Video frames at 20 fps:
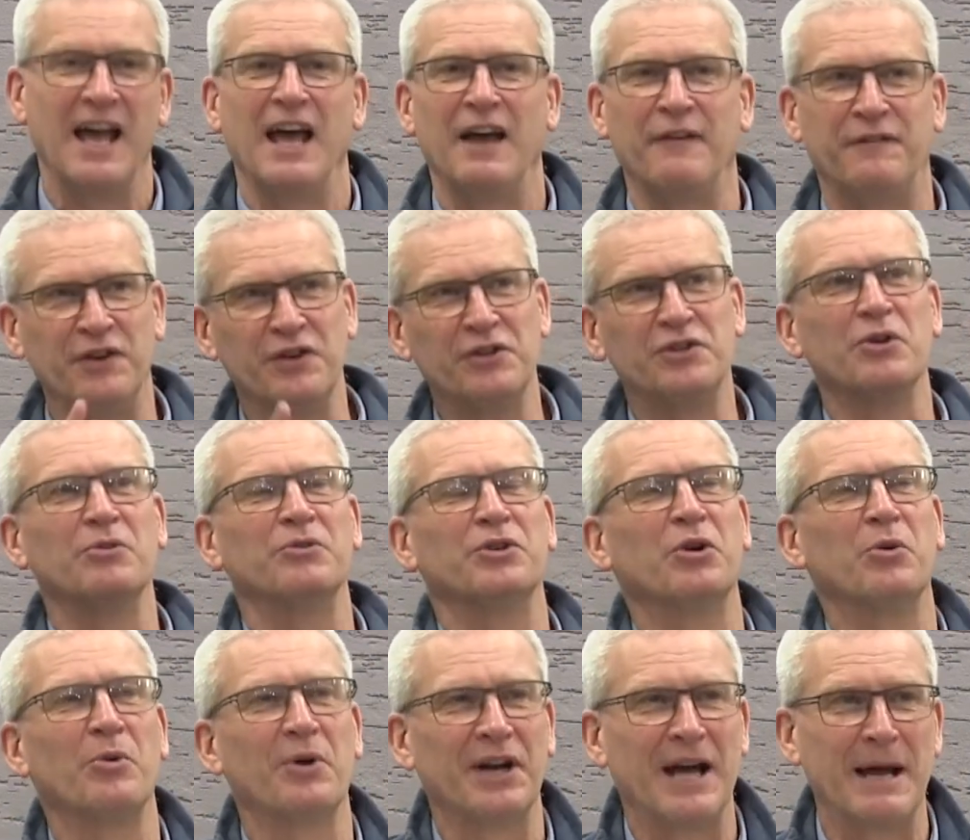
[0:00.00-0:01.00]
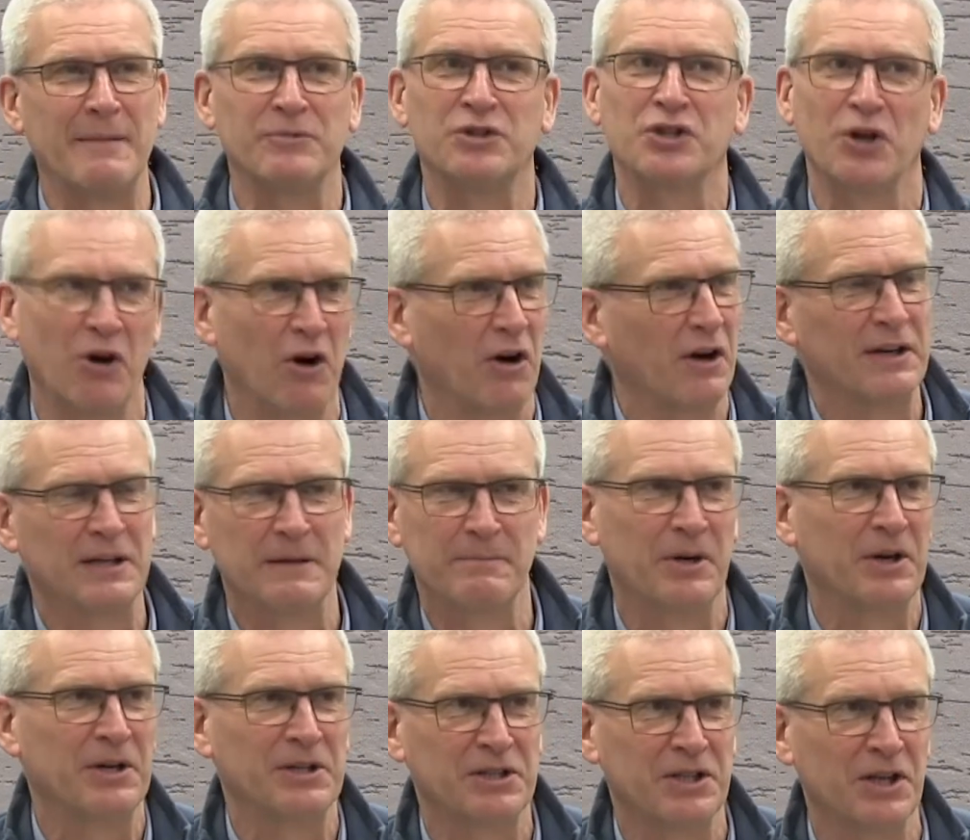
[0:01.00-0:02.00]
If you don't know what I'm talking
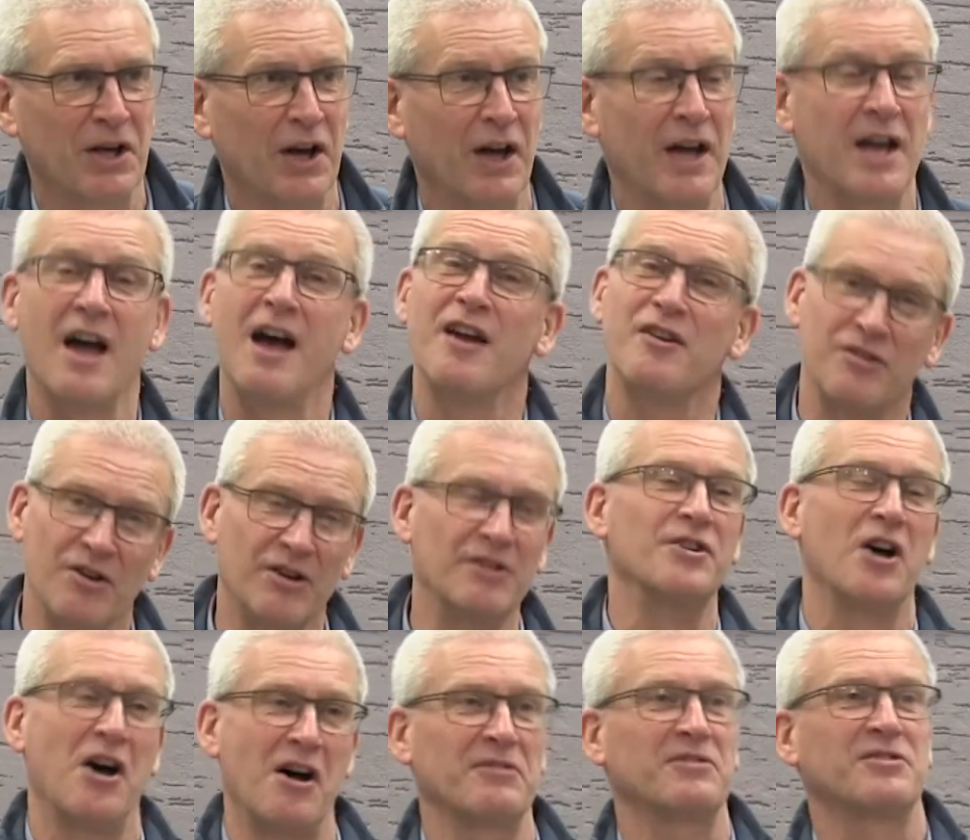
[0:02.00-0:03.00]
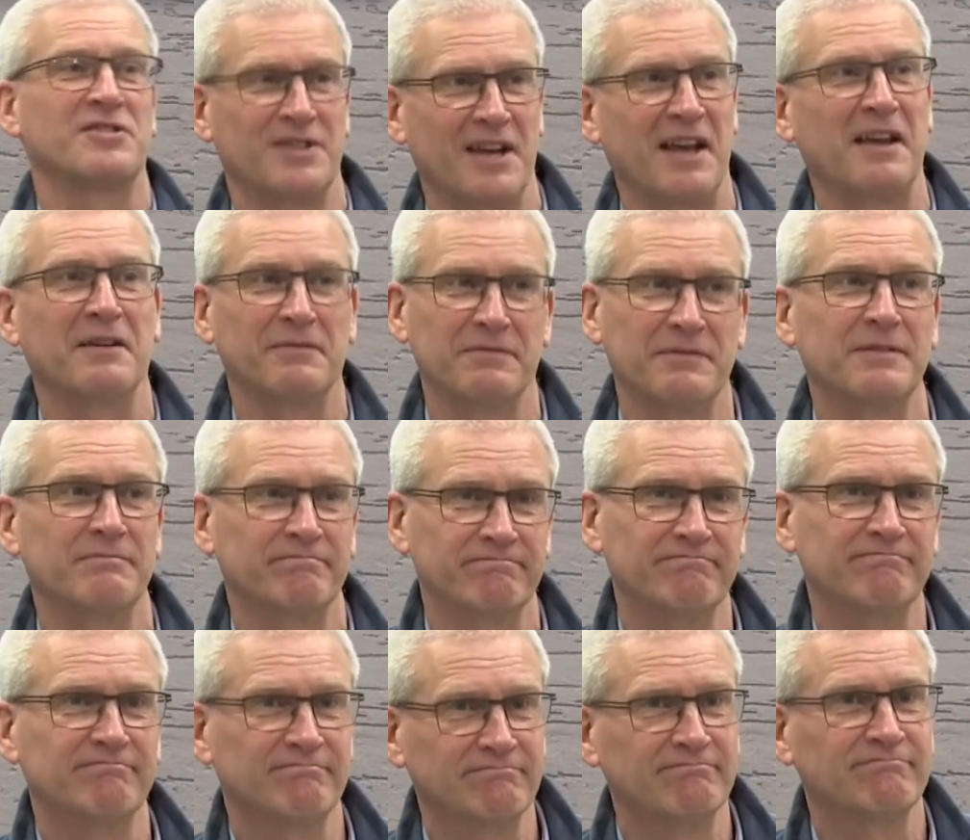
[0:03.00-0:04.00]
about now, you're not saved.
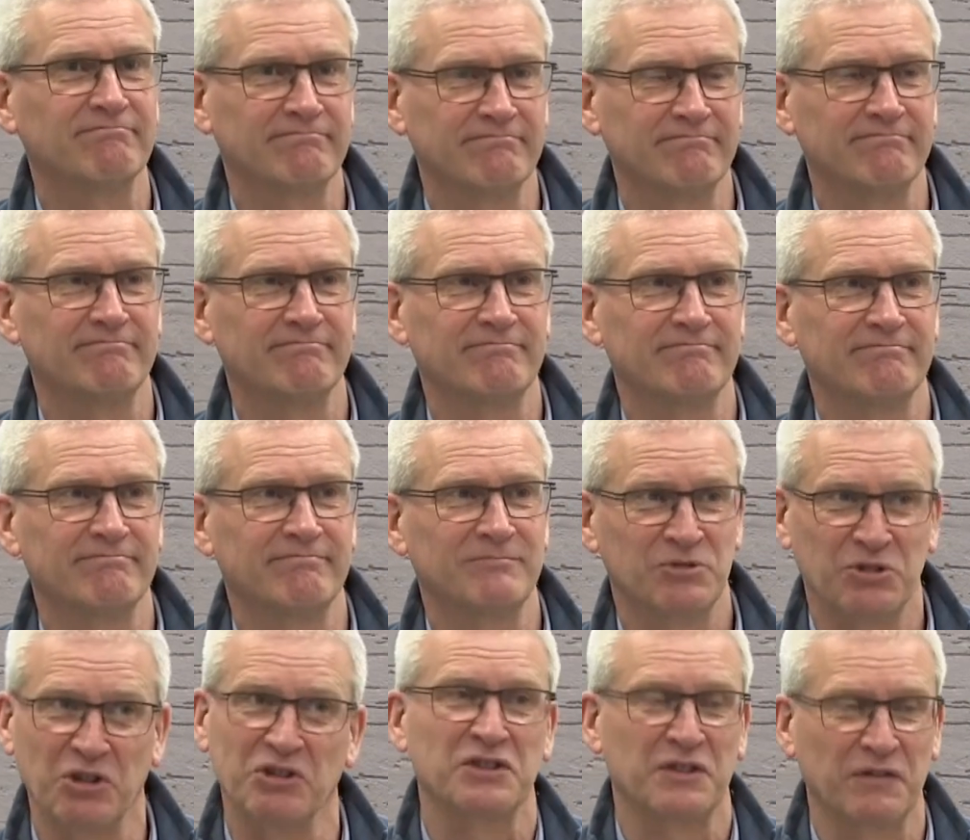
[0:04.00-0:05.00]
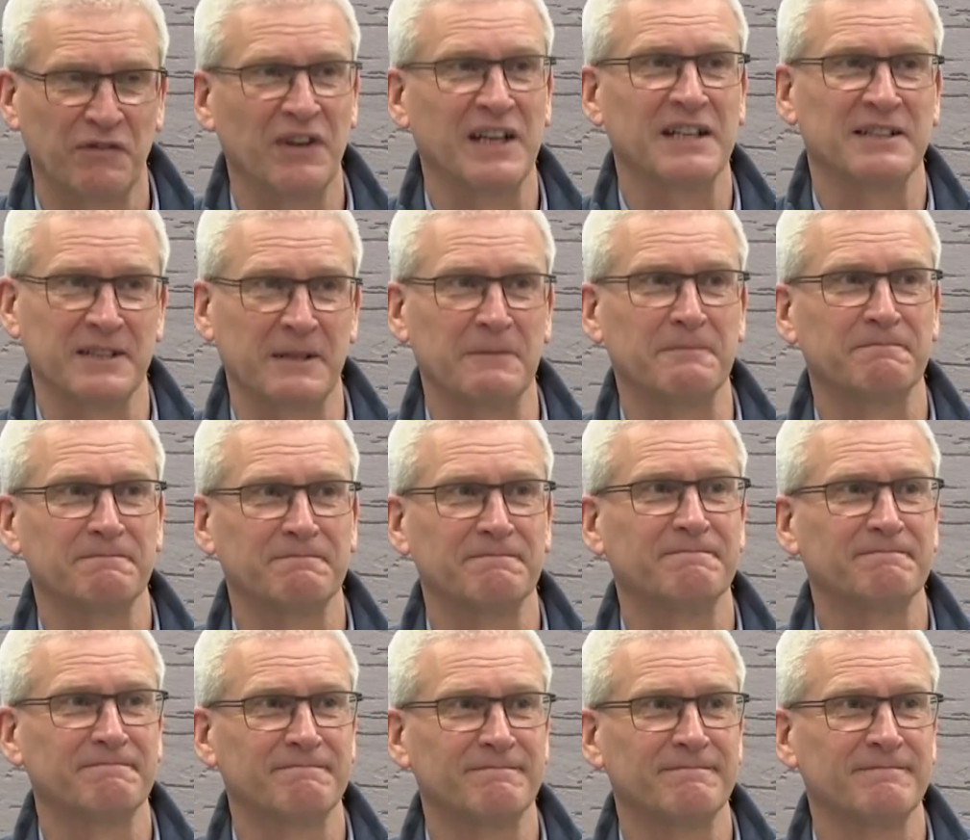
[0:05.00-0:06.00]
Just face it.
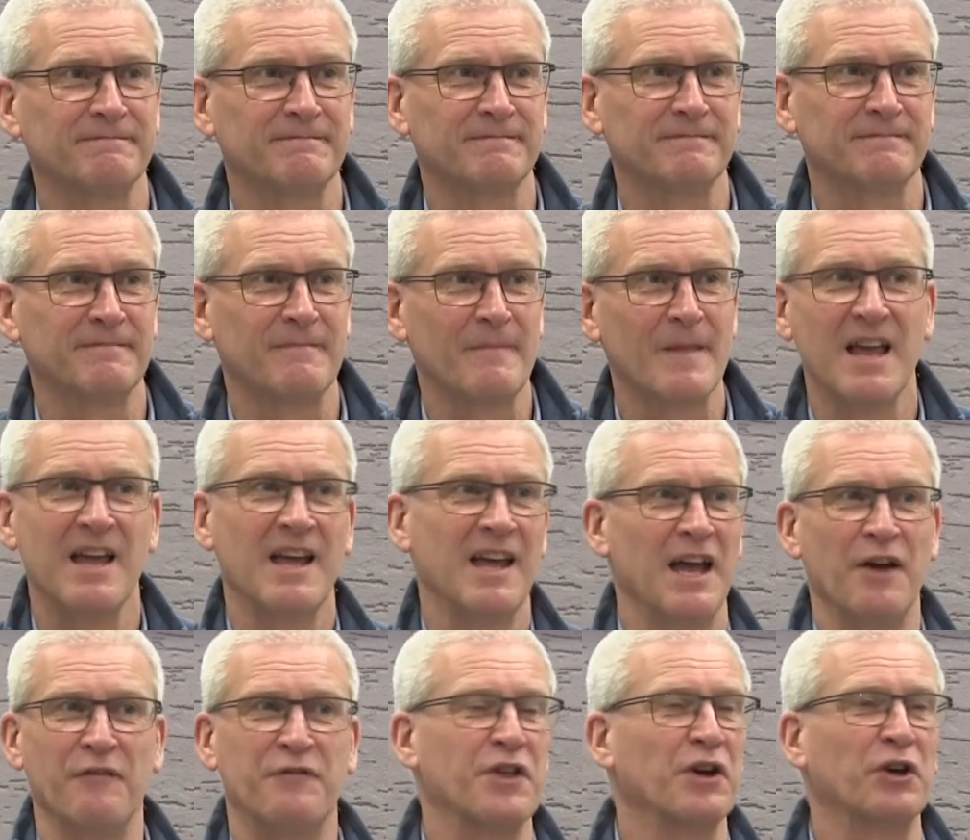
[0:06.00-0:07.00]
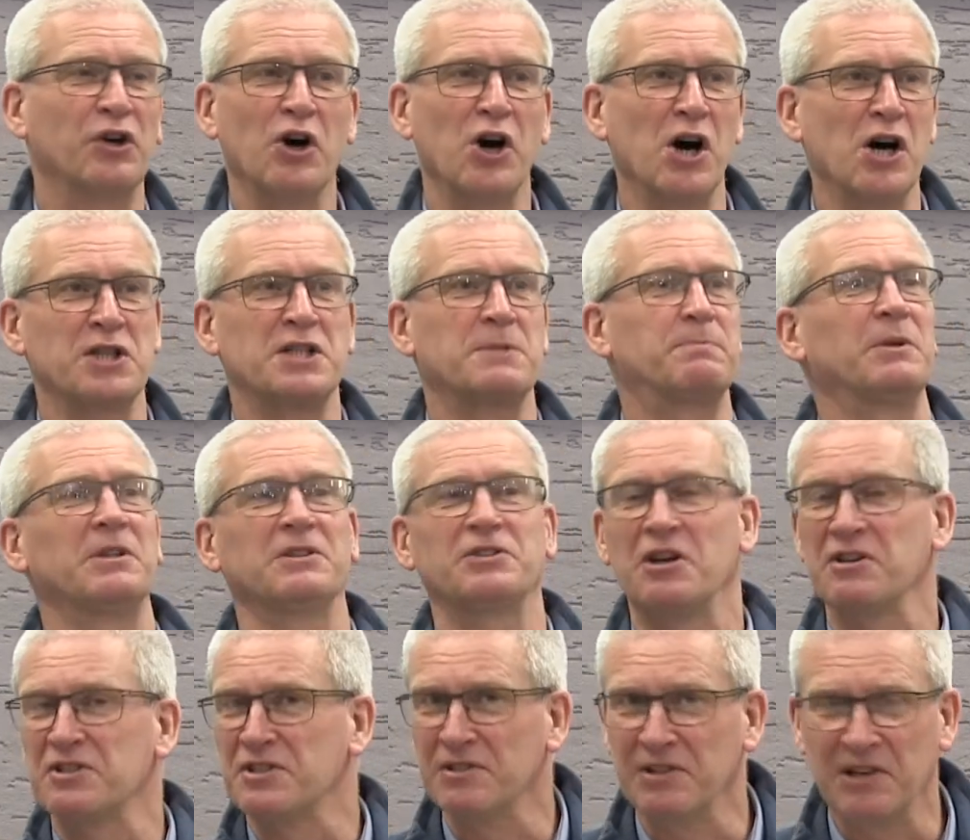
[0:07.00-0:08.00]
If the gospel
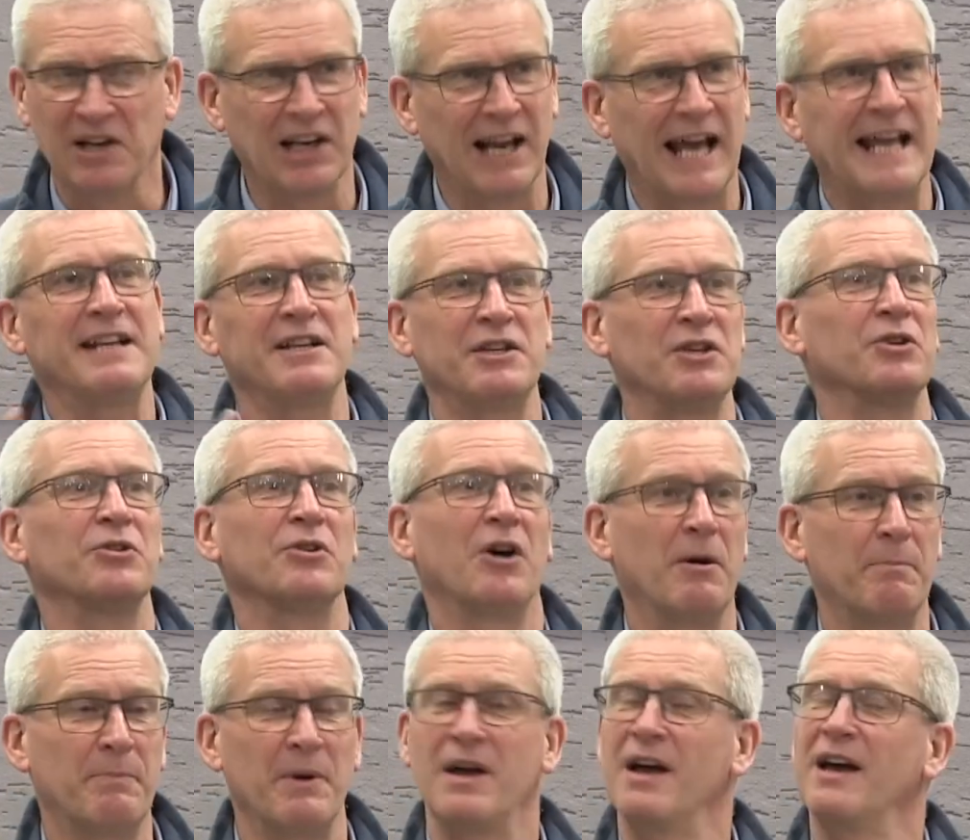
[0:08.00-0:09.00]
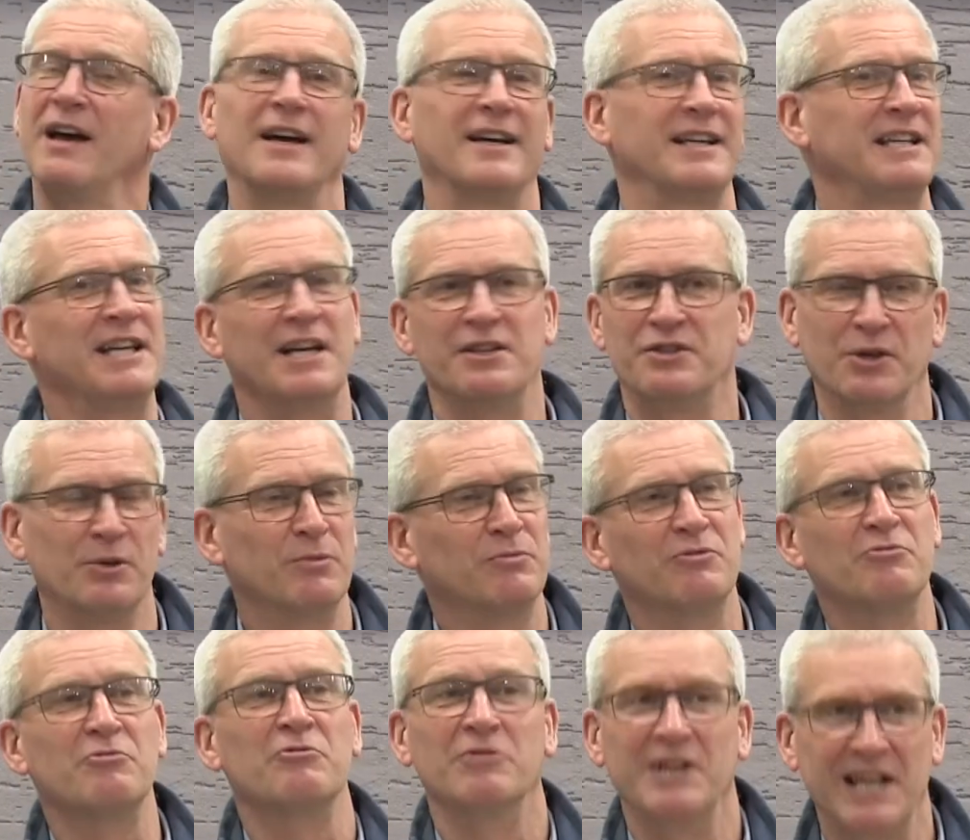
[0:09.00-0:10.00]
doesn't light you up, you don't
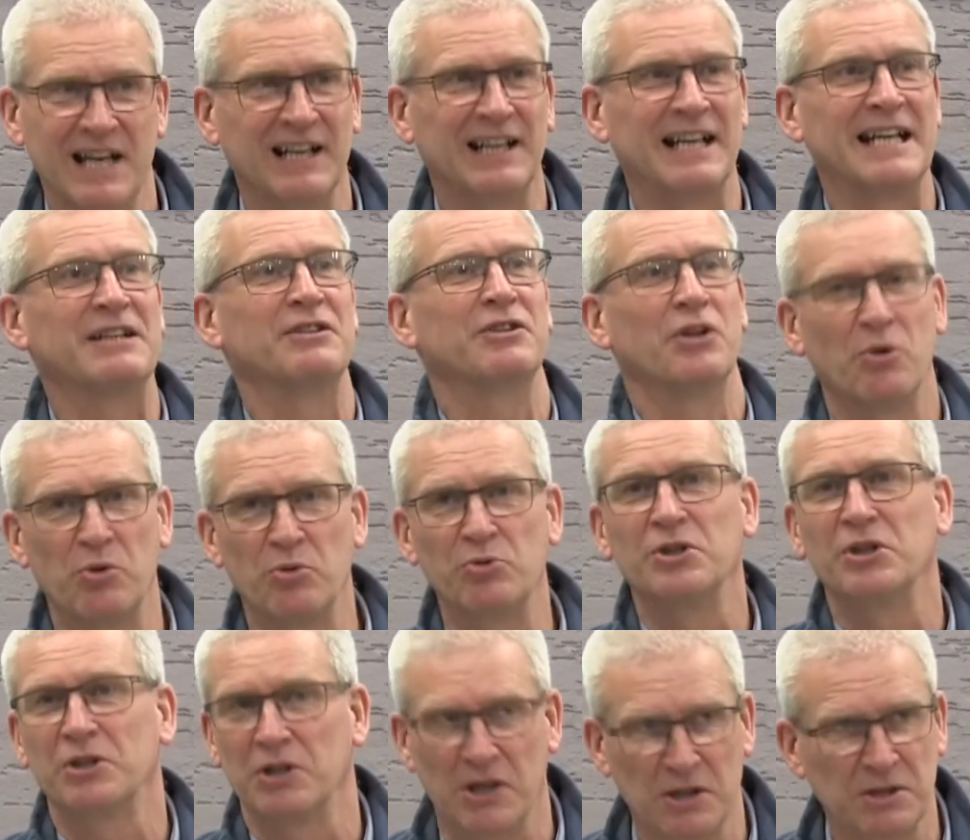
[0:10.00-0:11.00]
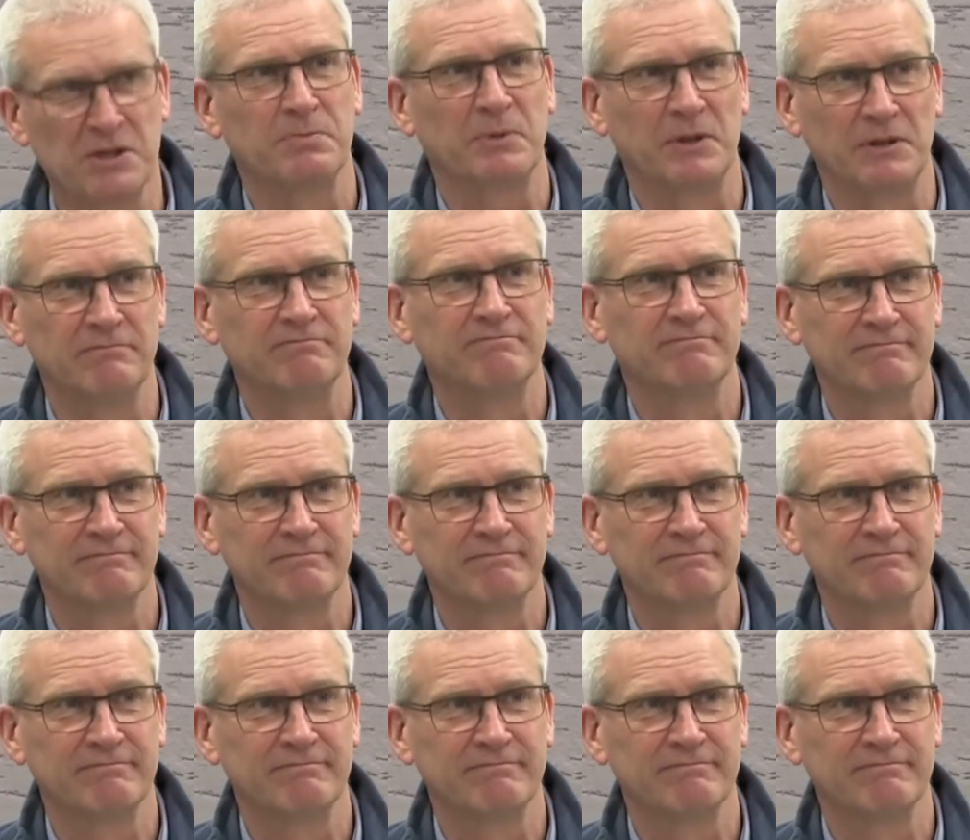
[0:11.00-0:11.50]
really know the gospel.